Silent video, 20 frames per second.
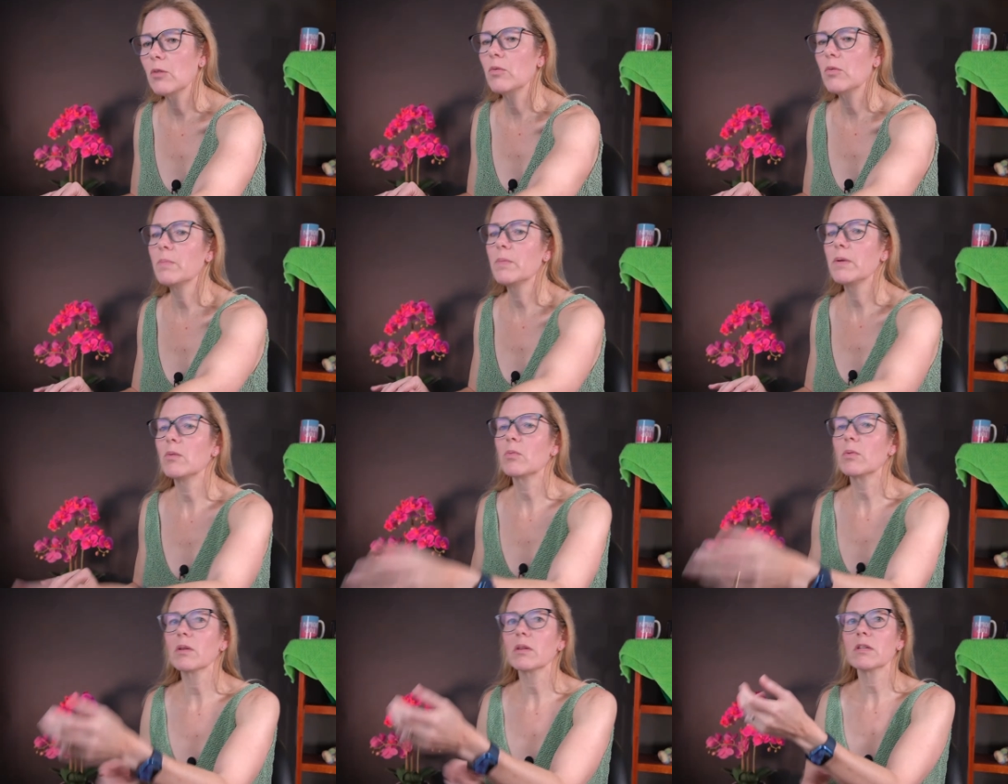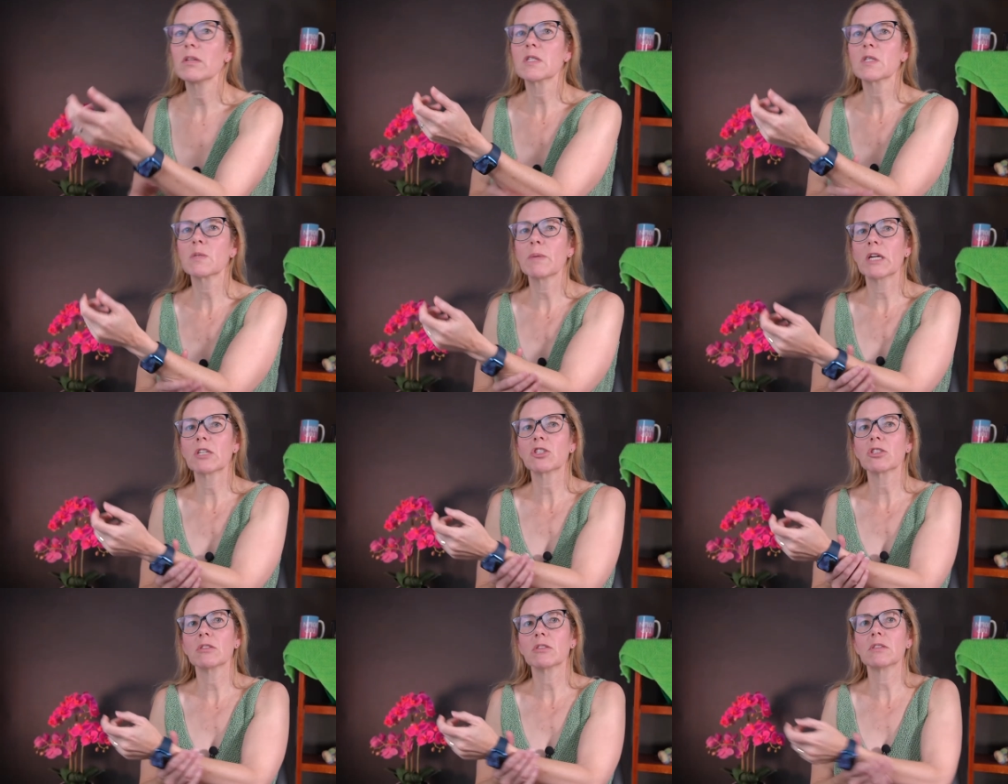would be really
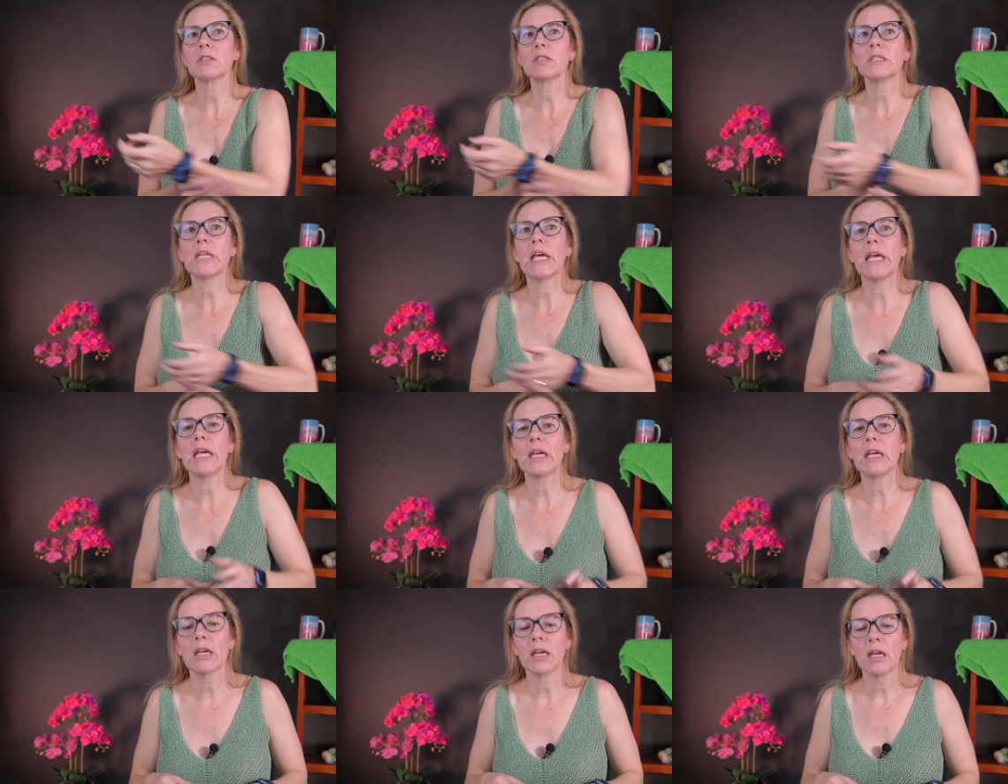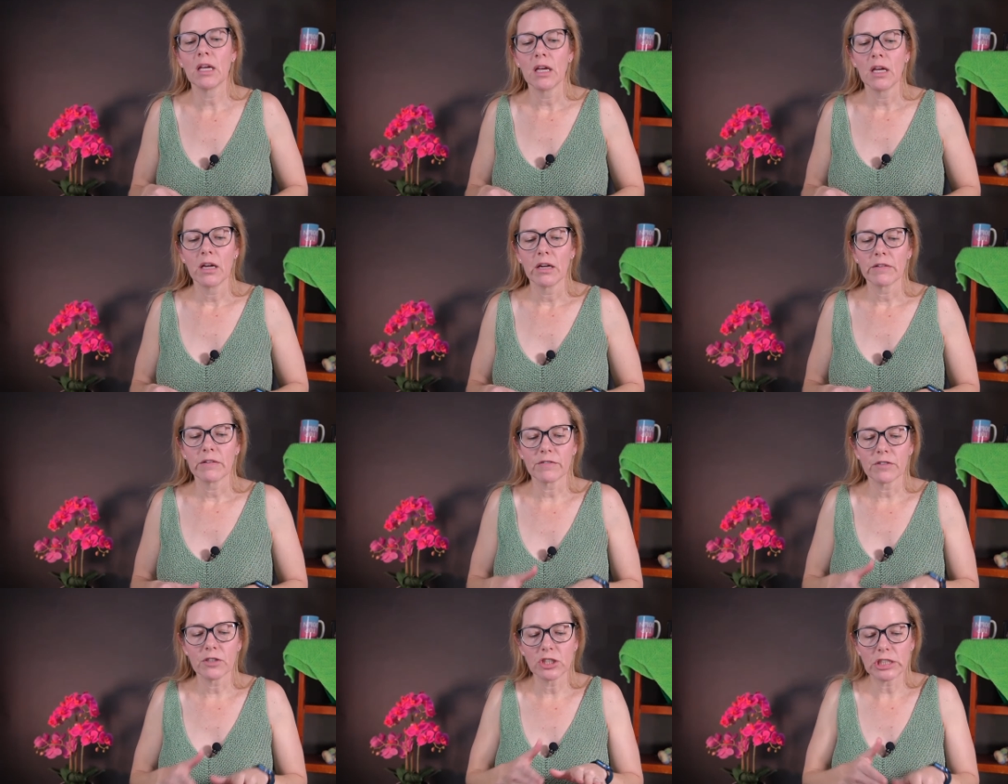special to take
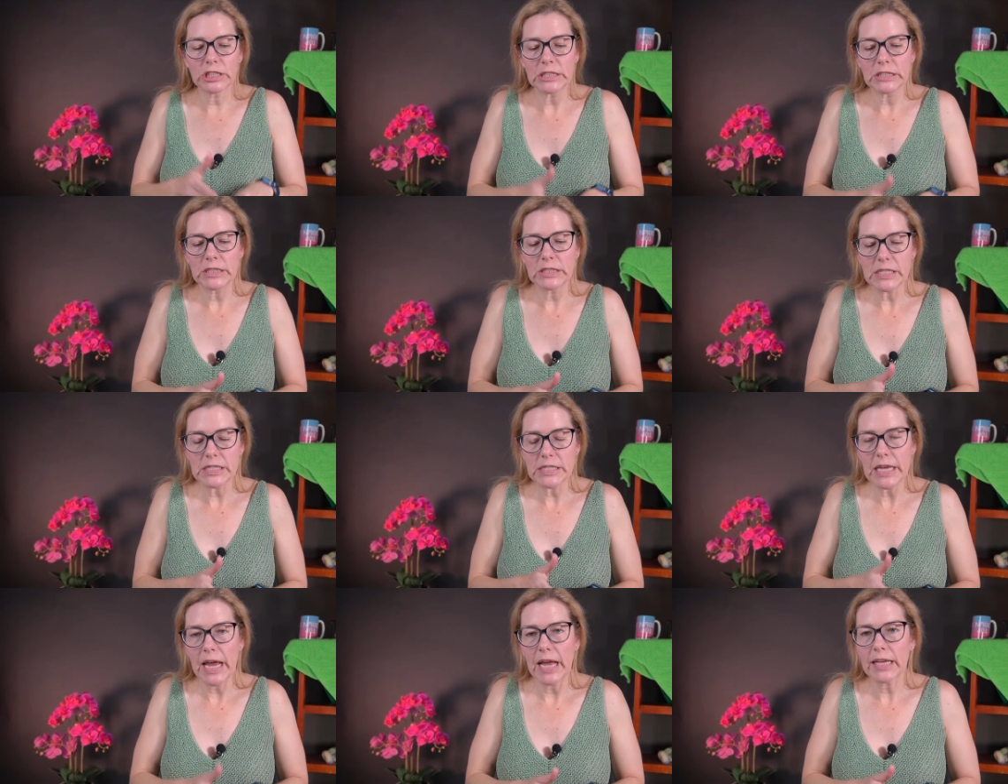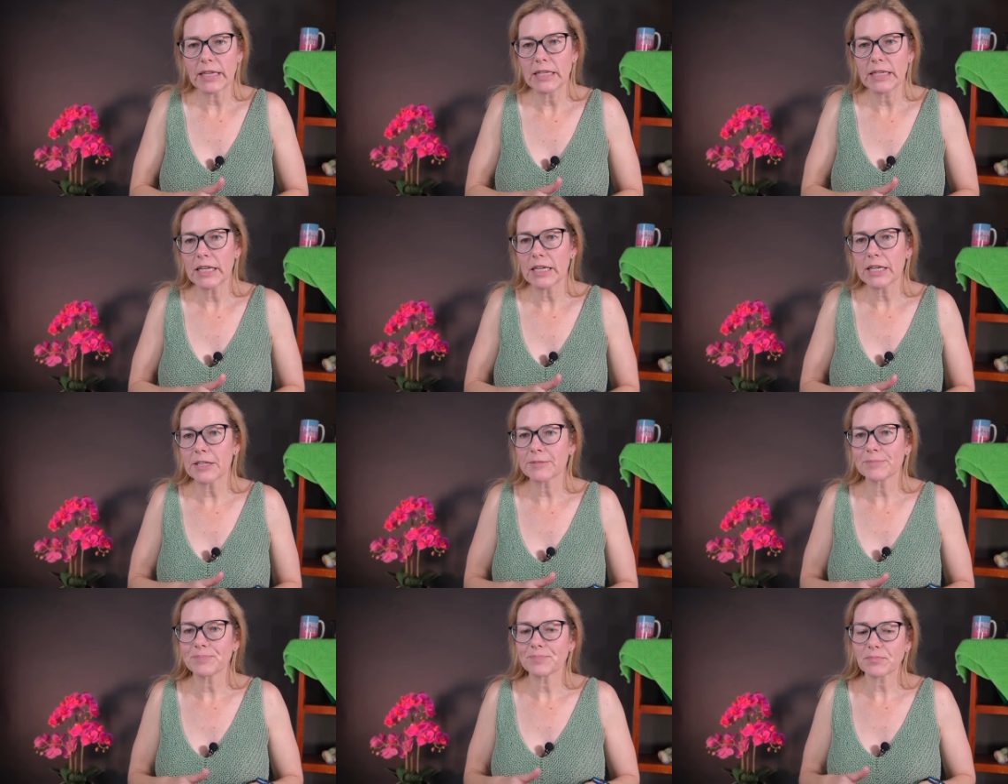Virginia's technique,